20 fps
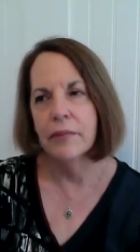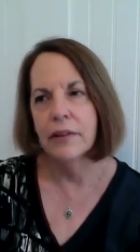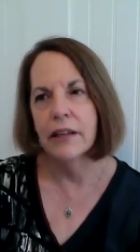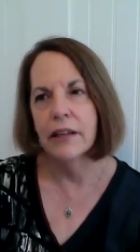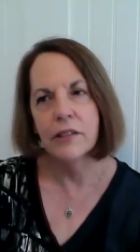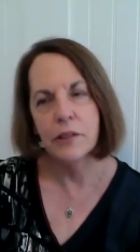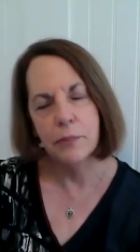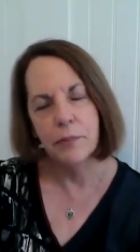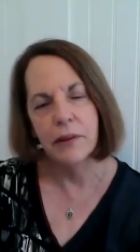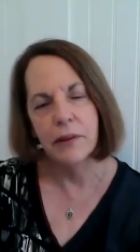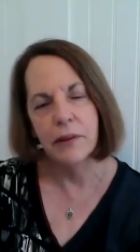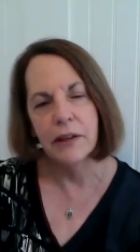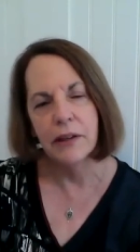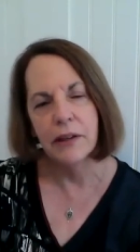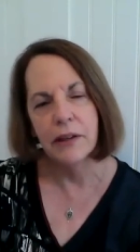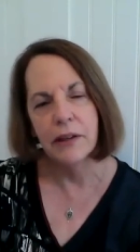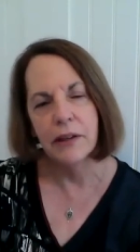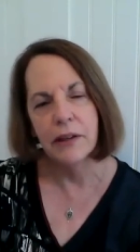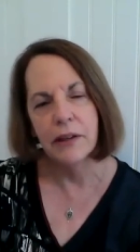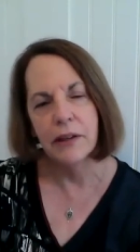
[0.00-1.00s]
um,
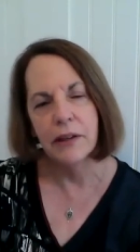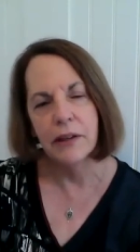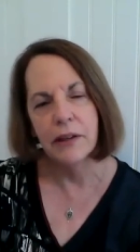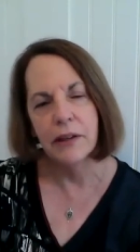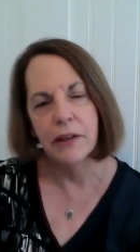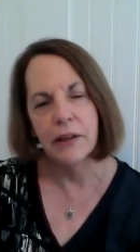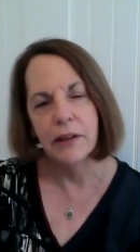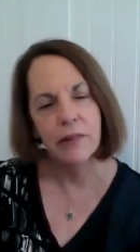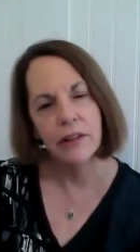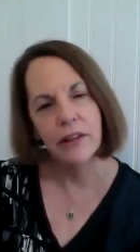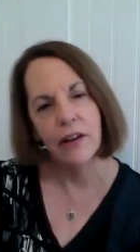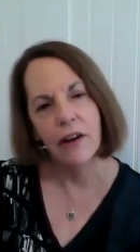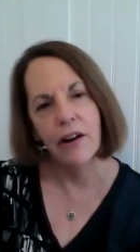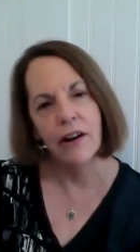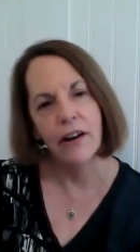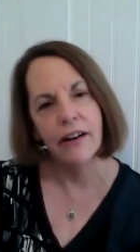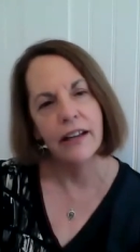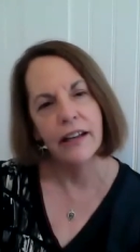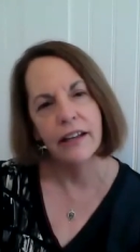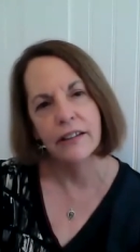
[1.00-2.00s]
experience
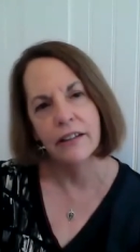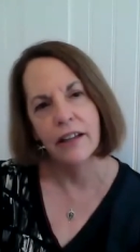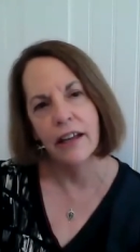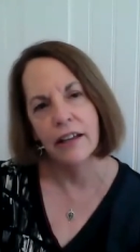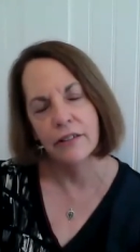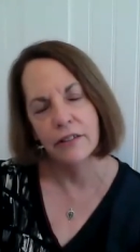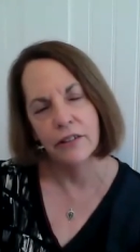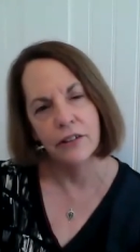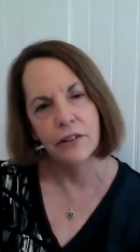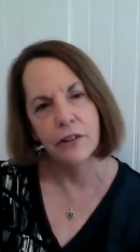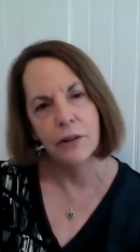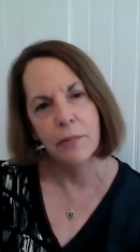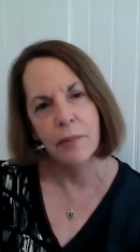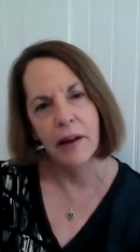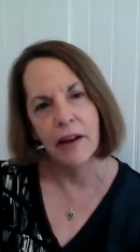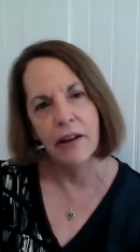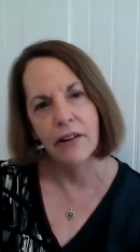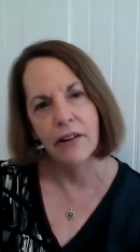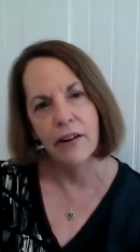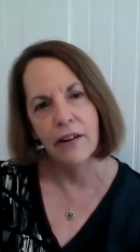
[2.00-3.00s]
living with art and,
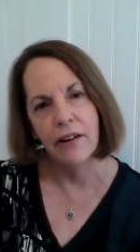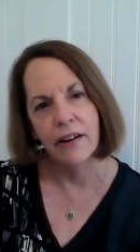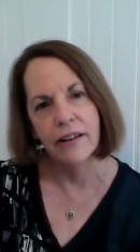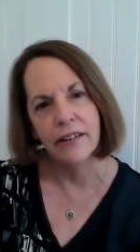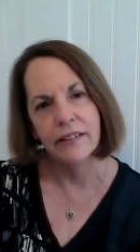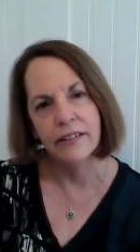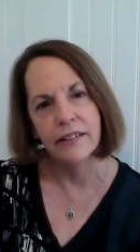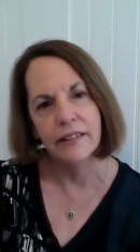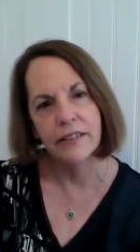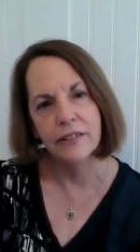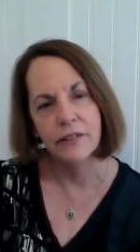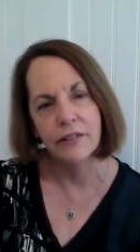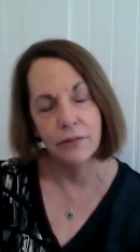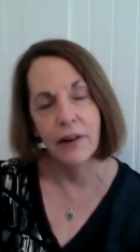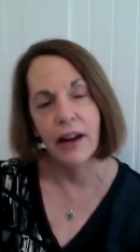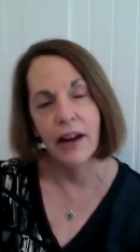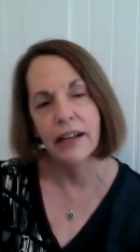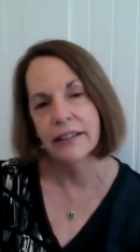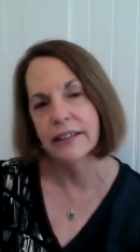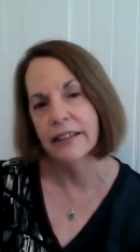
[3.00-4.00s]
and learn about
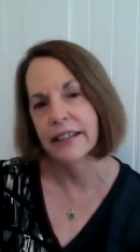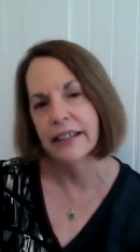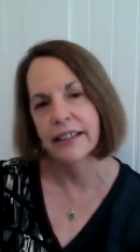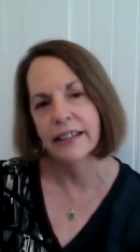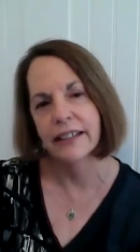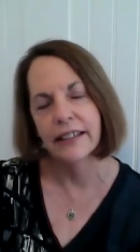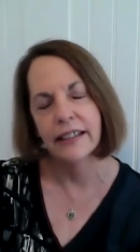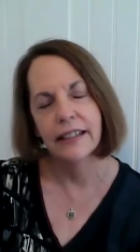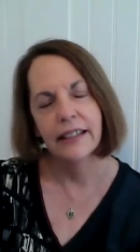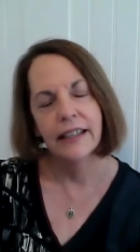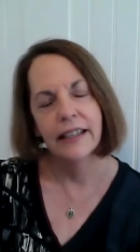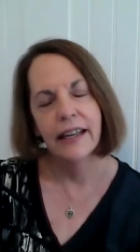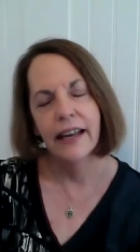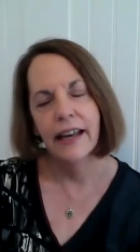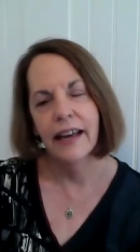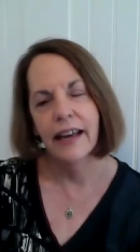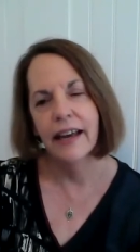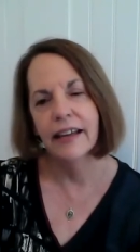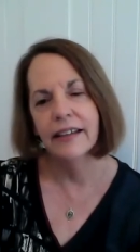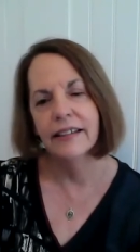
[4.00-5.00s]
art
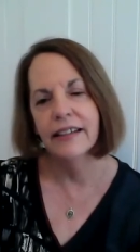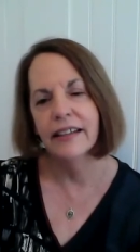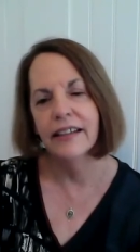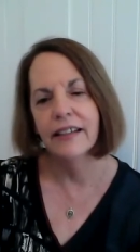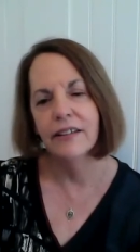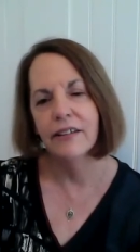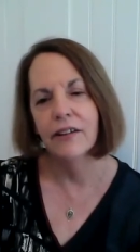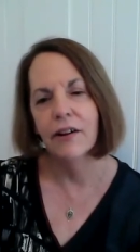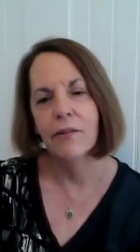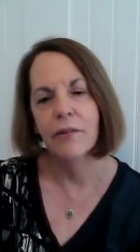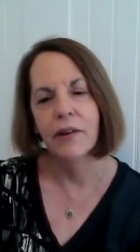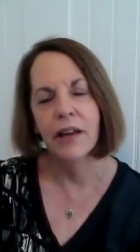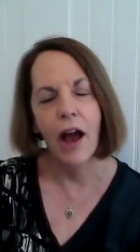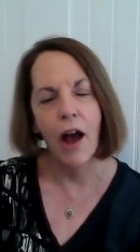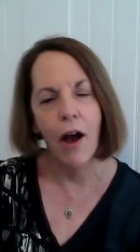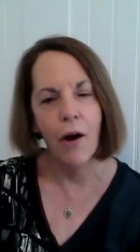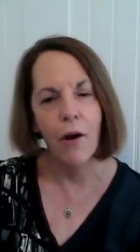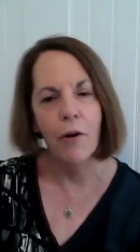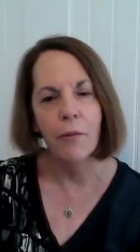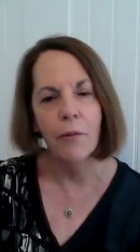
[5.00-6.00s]
directly. And,
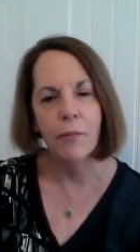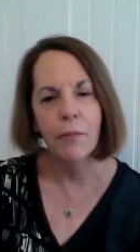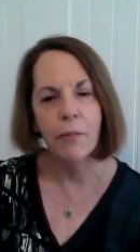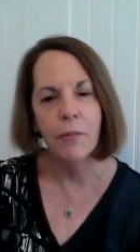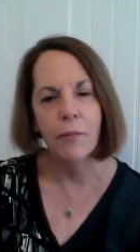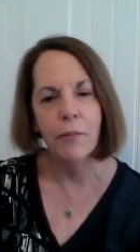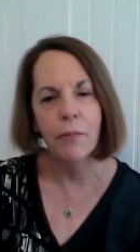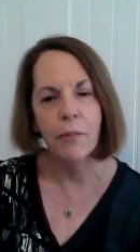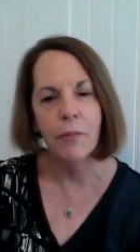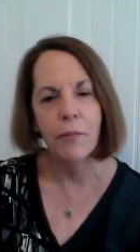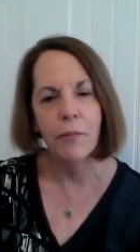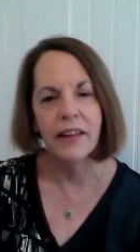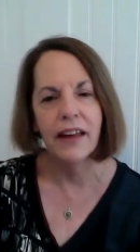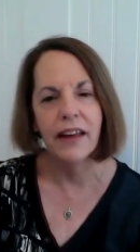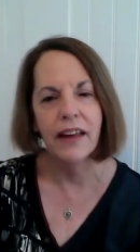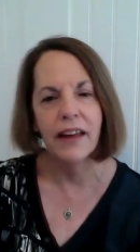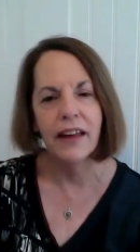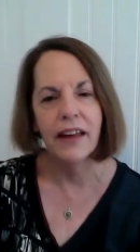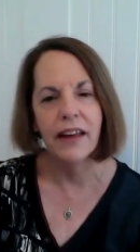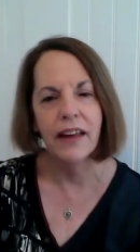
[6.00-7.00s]
you know, we hope
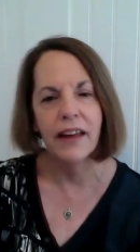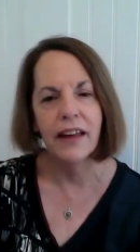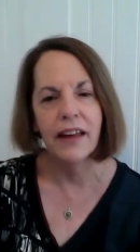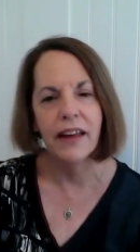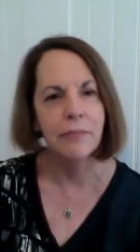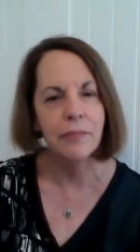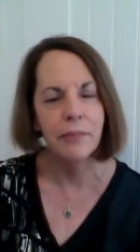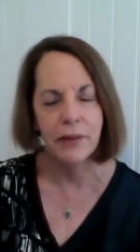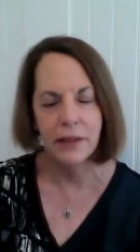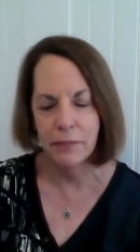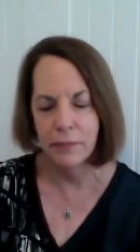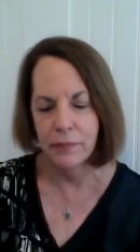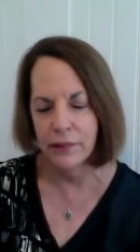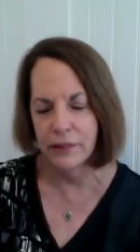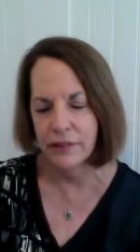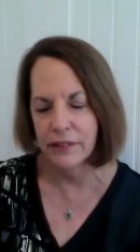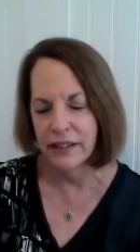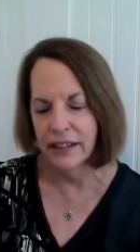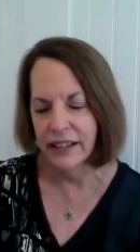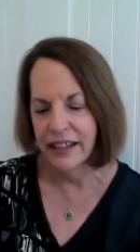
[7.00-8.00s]
that
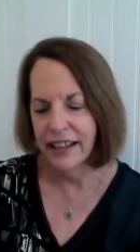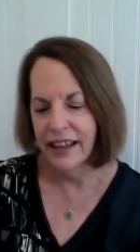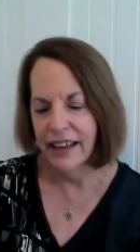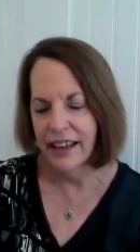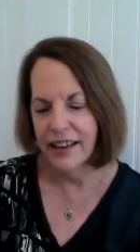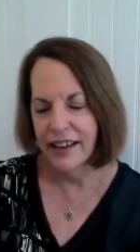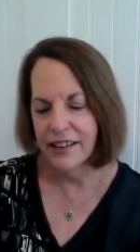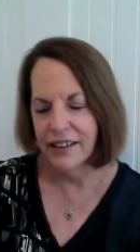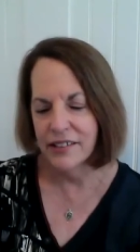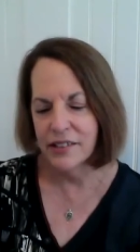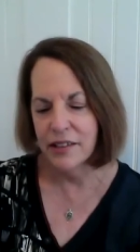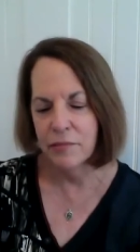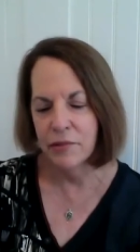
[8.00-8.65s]
eventually people,